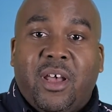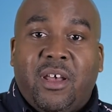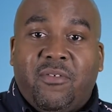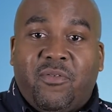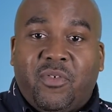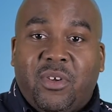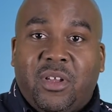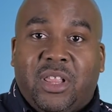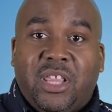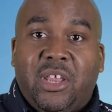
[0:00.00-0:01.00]

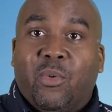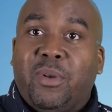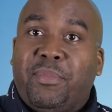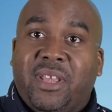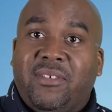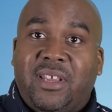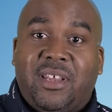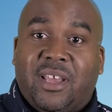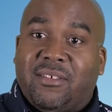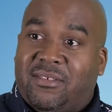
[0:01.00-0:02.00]
of glitter and pixie
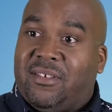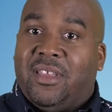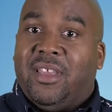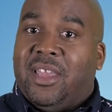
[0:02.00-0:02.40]
dust.